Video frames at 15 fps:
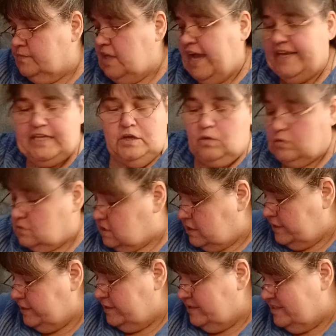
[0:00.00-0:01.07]
hidey holes.
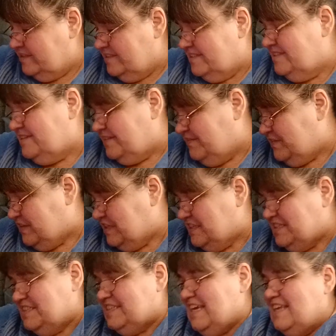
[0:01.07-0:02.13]
You
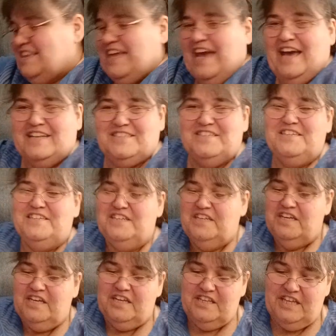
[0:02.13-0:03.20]
could say that.
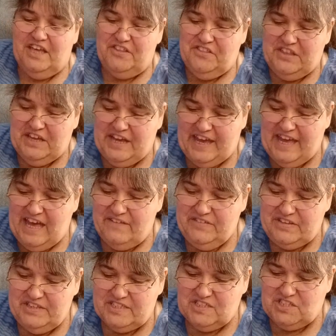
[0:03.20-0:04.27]
The other thing I have
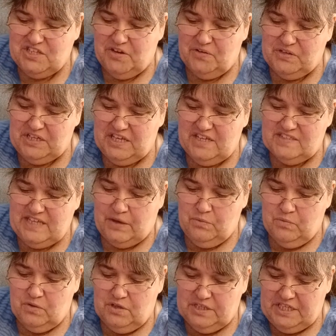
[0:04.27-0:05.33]
in this tote is a
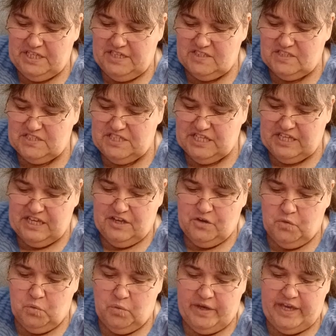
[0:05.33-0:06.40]
Wool Ease Thick and
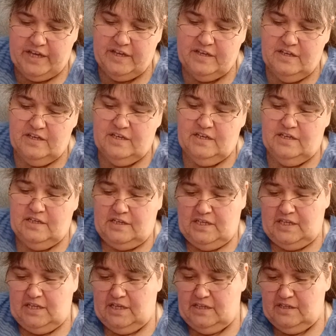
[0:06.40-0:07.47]
Quick
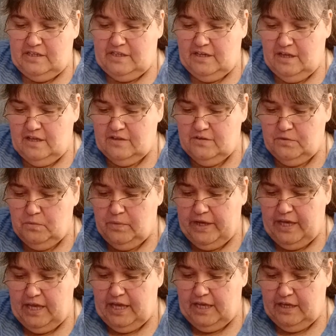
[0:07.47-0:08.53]
in the
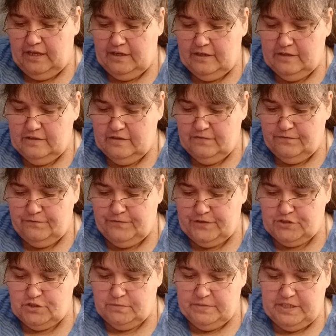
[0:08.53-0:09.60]
colorway
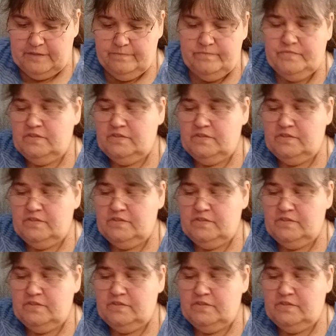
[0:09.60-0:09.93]
Fisherman.